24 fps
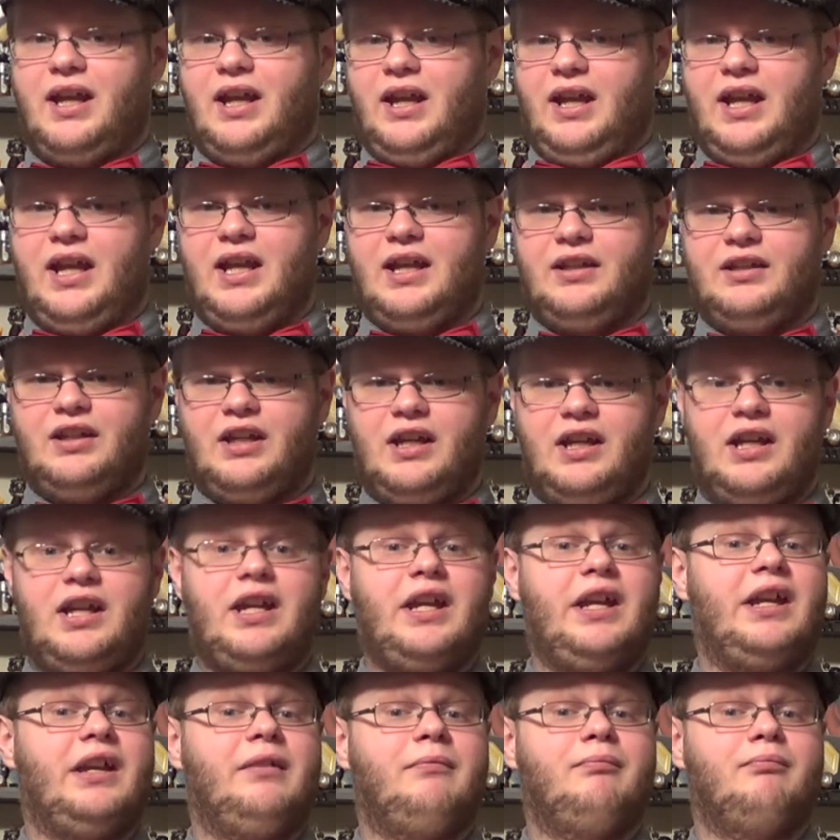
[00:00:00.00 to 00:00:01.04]
And
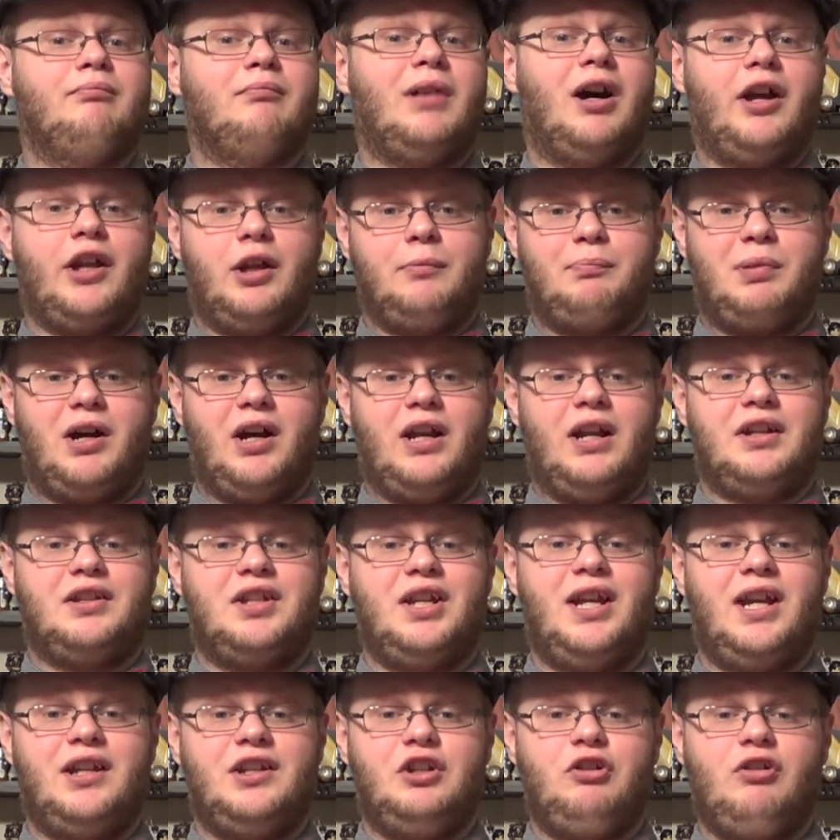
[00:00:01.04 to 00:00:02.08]
in Mario Party
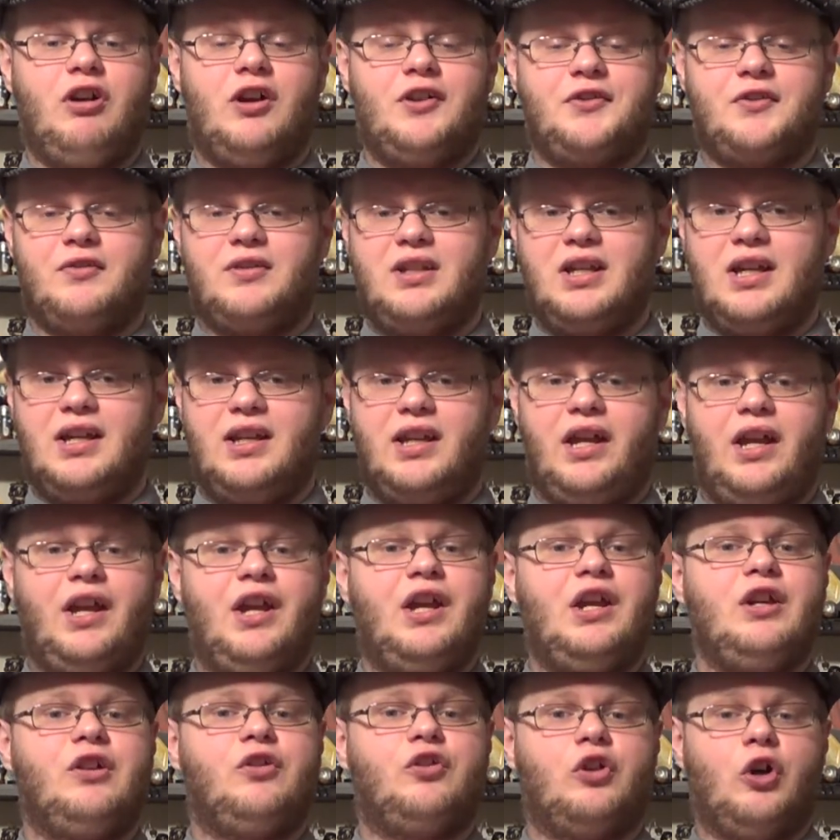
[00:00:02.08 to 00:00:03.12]
10, you also get
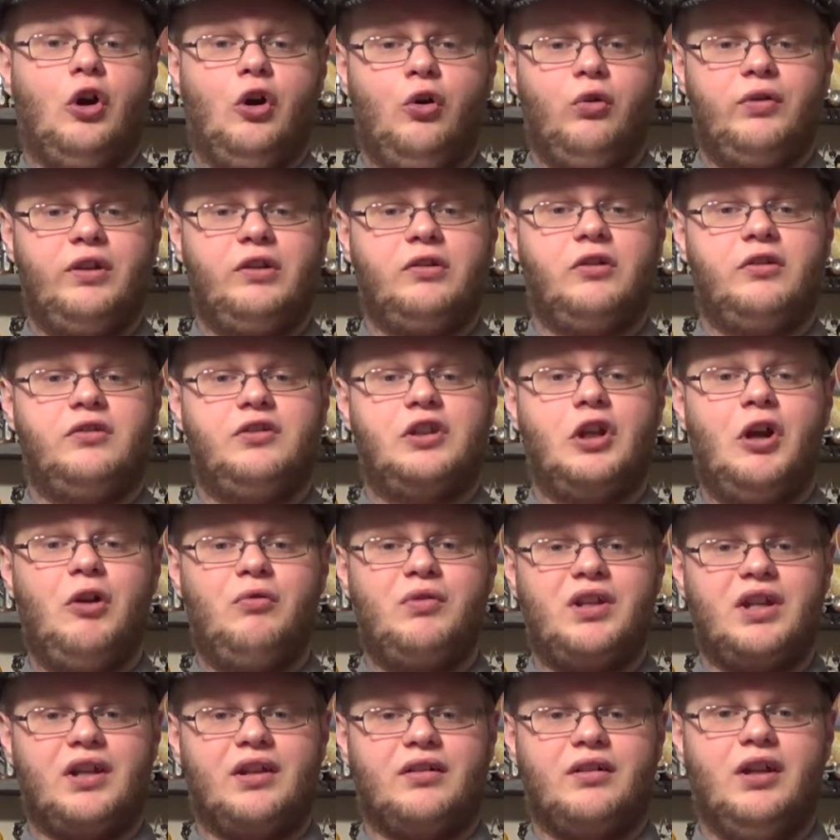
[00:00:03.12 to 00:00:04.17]
a golden
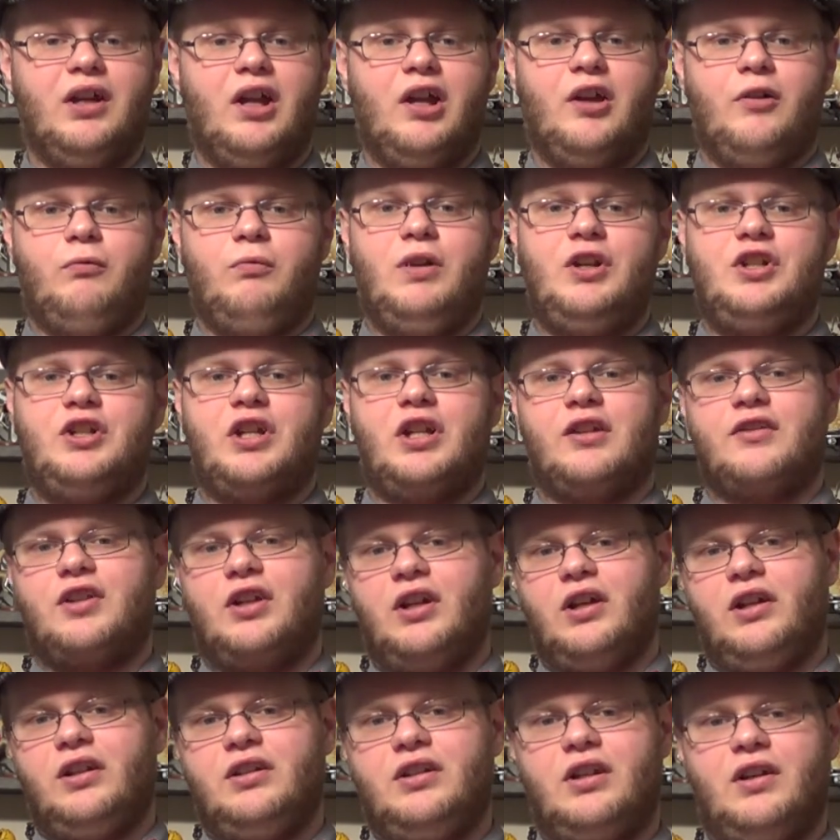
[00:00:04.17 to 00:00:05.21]
token, which could
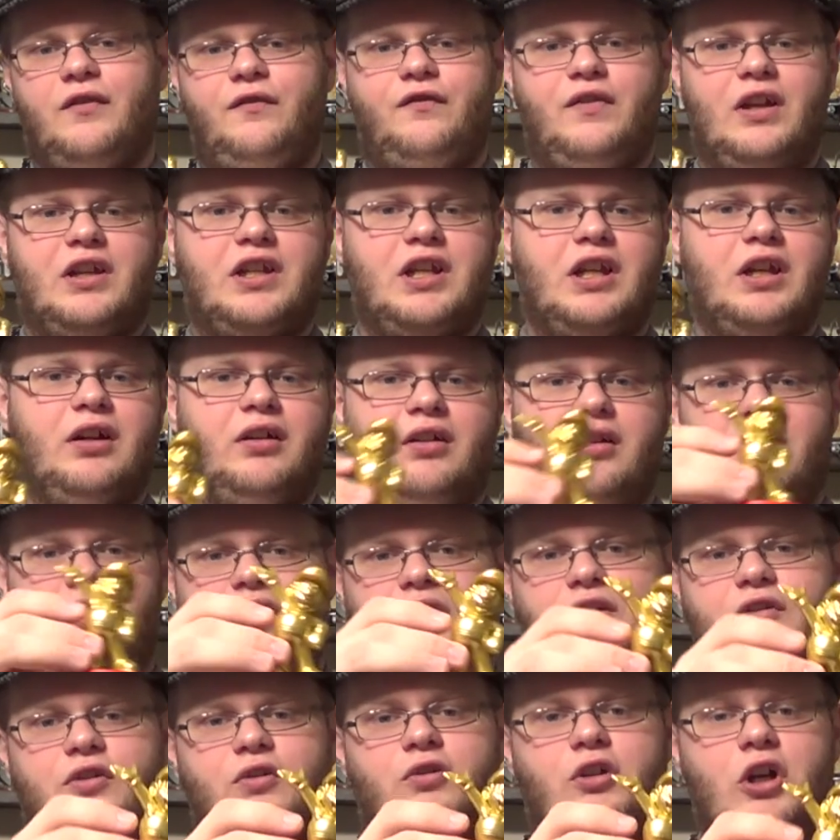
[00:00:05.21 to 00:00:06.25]
turn your figure
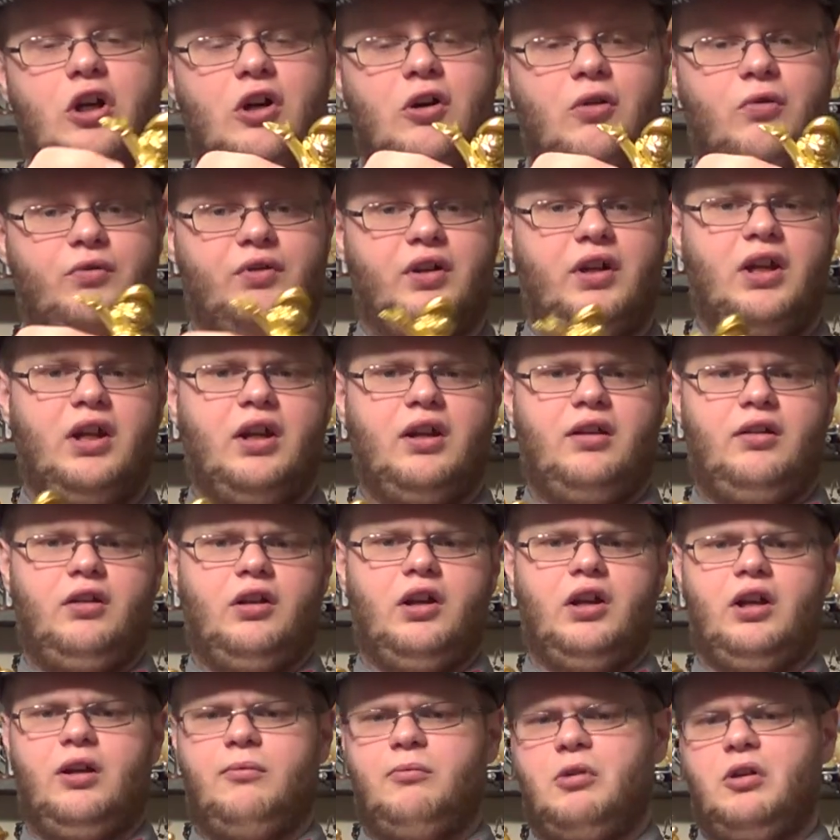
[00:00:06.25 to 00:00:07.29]
into gold.
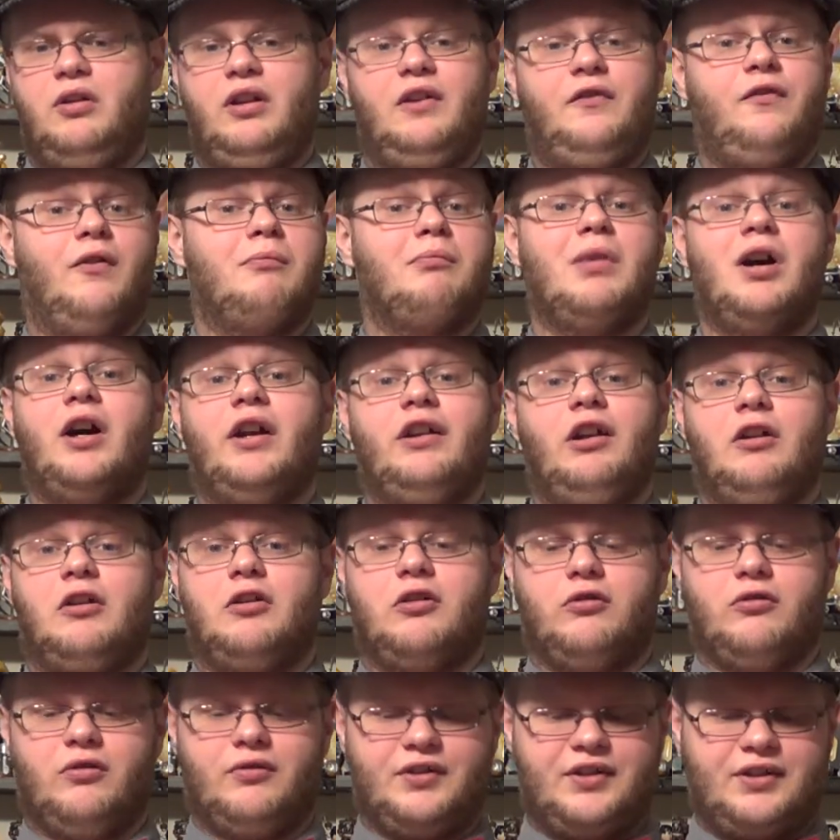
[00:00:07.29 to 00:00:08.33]
Only for Mario, of
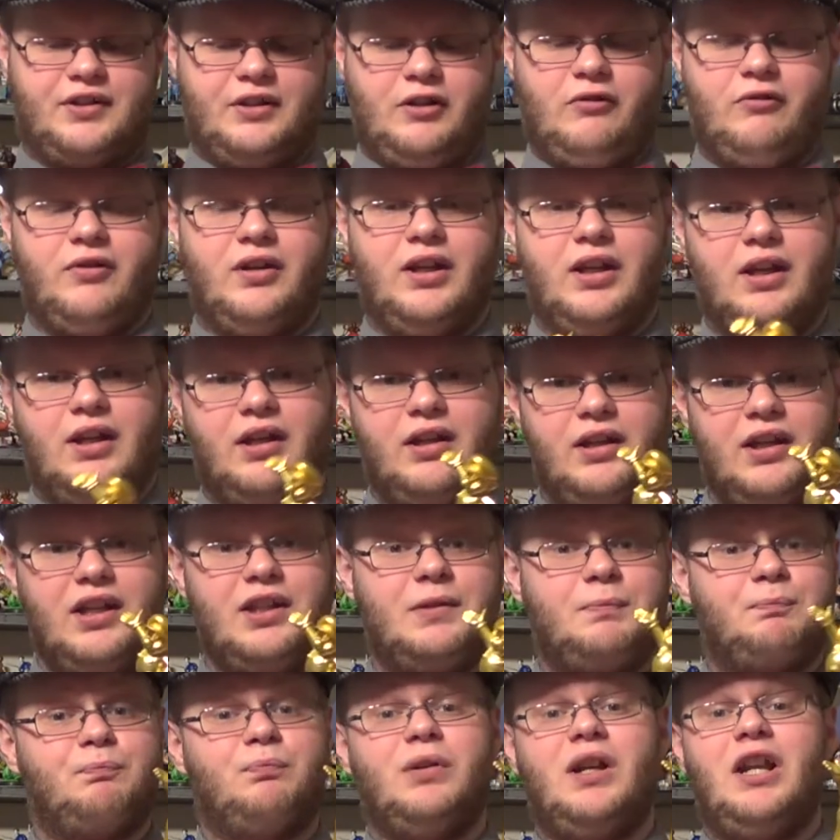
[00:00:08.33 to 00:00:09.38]
course. So
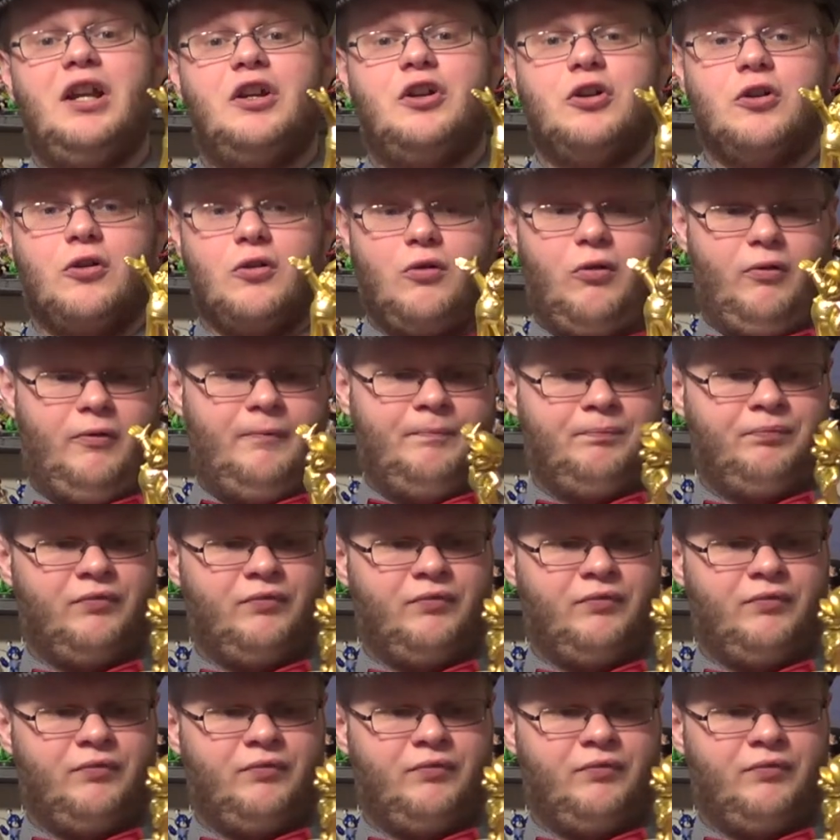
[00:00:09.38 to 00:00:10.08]
it's pretty cool.